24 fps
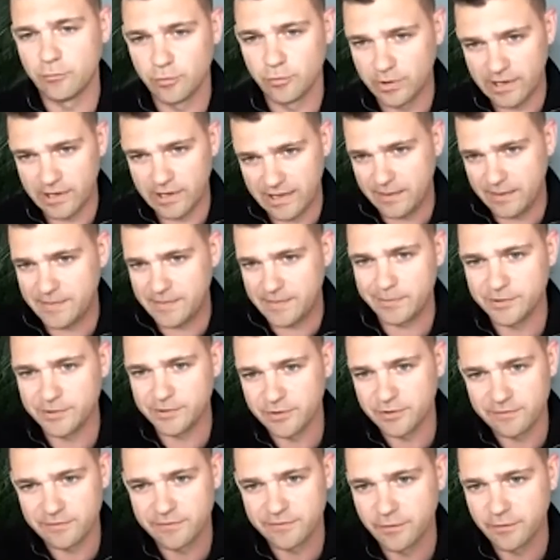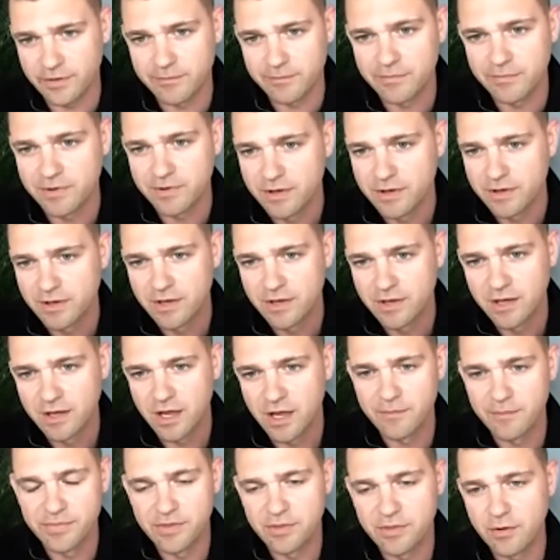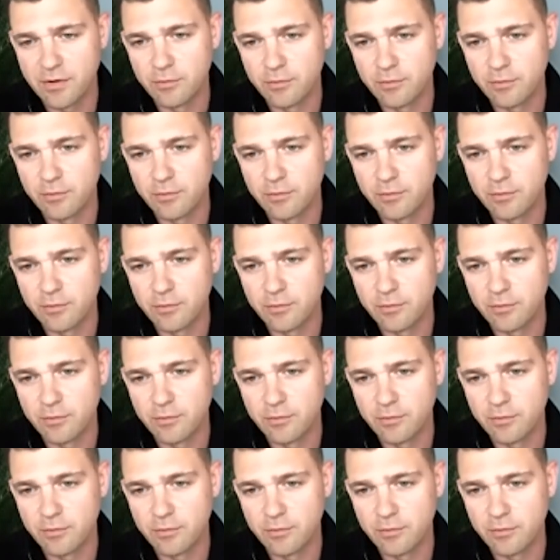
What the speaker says: let people do it for them.